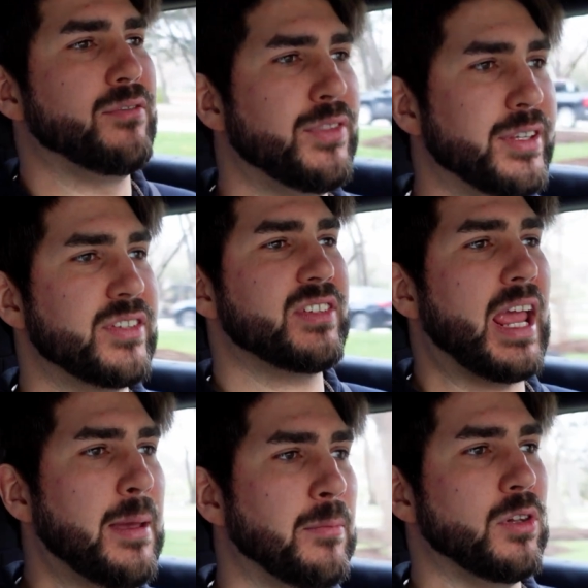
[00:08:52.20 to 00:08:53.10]
the
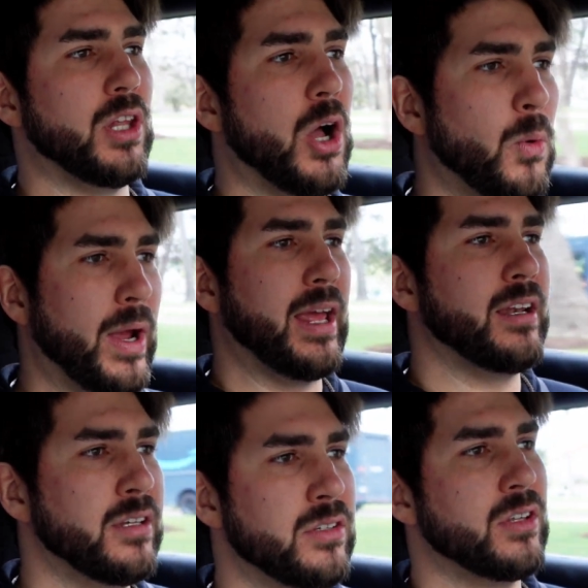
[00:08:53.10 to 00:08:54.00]
same low
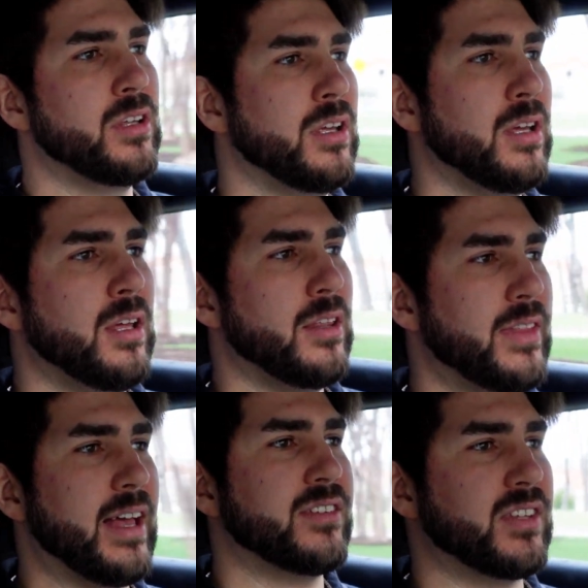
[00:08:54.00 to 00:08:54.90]
end
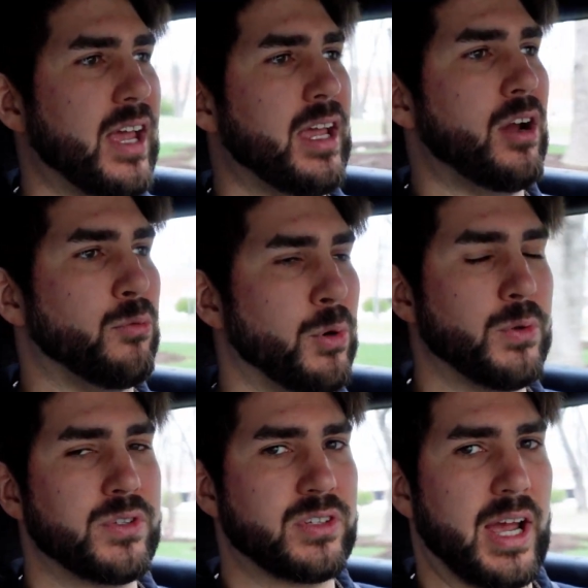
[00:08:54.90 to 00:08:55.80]
that, say, a
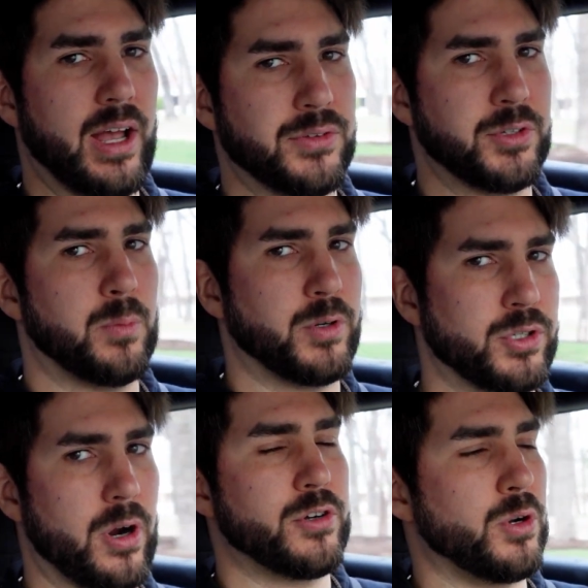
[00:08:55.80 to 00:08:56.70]
Root style
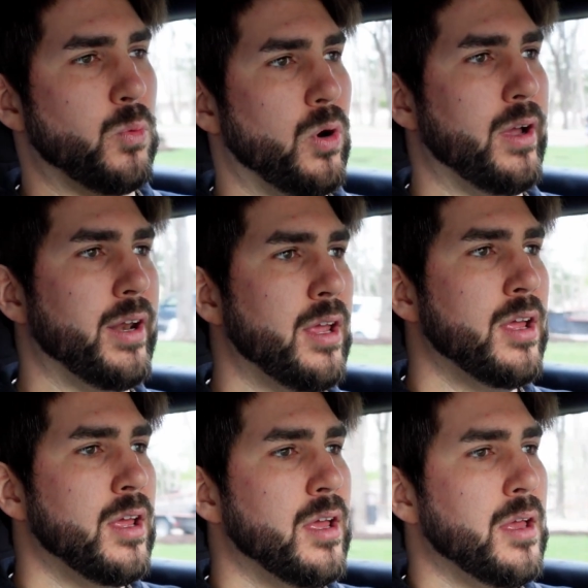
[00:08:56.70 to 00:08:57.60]
supercharger would.
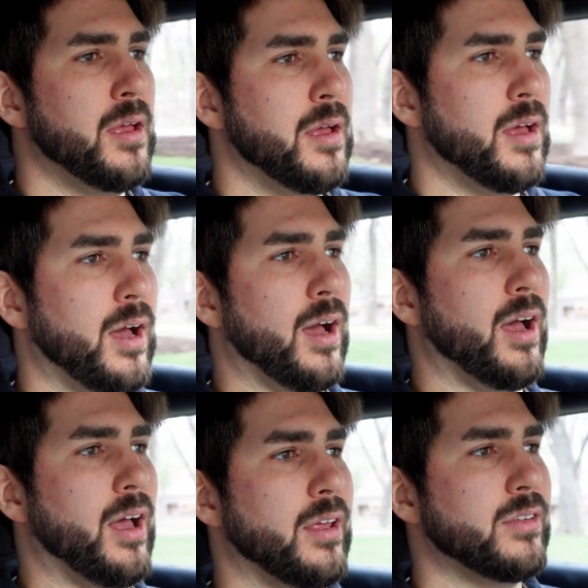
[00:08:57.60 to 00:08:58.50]

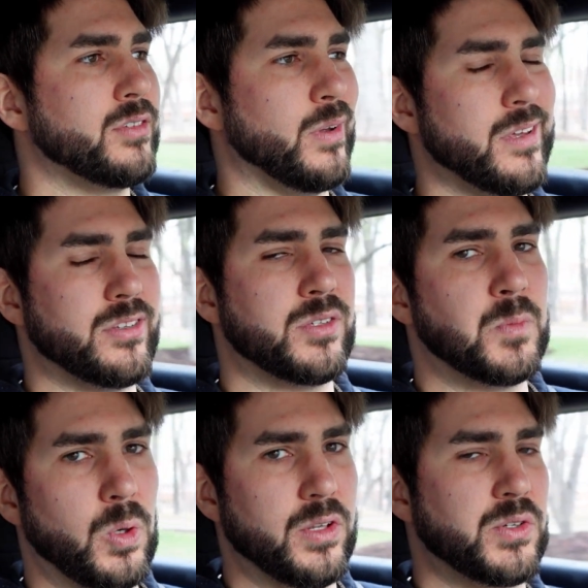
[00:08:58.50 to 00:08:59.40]
So it doesn't
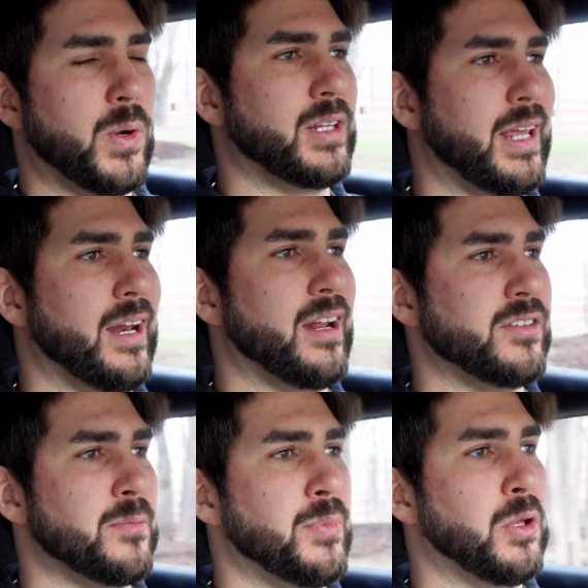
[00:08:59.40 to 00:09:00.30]
spool as quickly and it
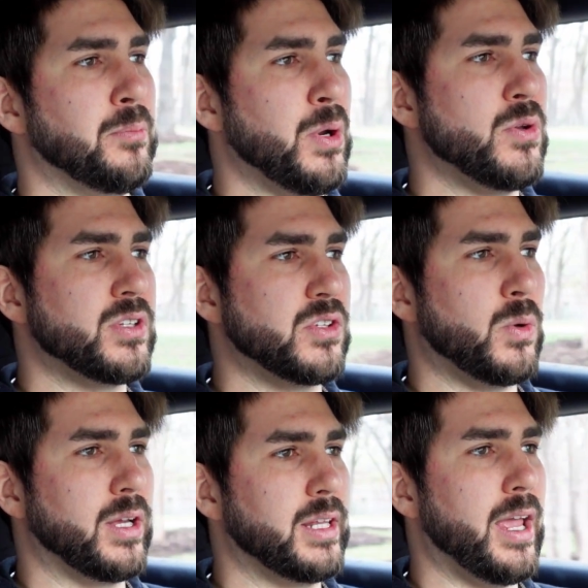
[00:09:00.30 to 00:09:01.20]
doesn't build boost as
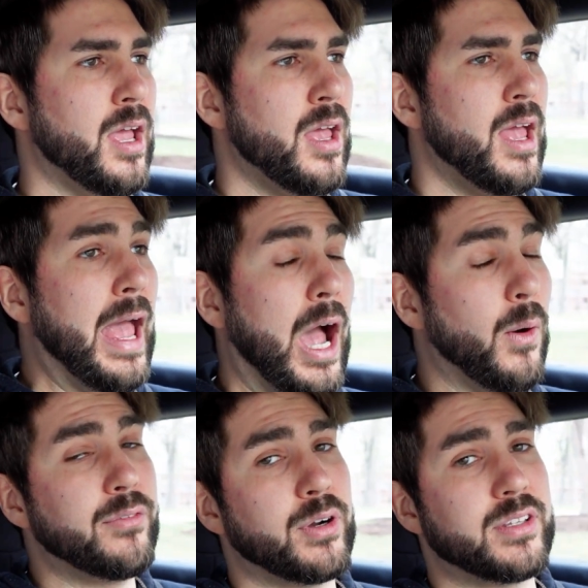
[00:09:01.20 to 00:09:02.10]
quickly.
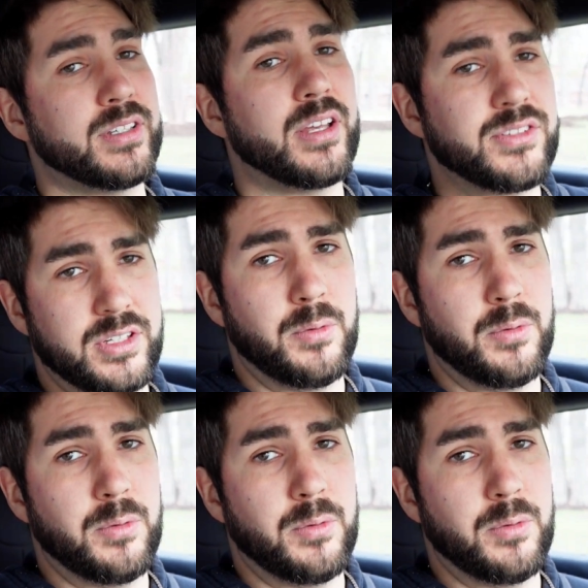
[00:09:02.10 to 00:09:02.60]
However, it does still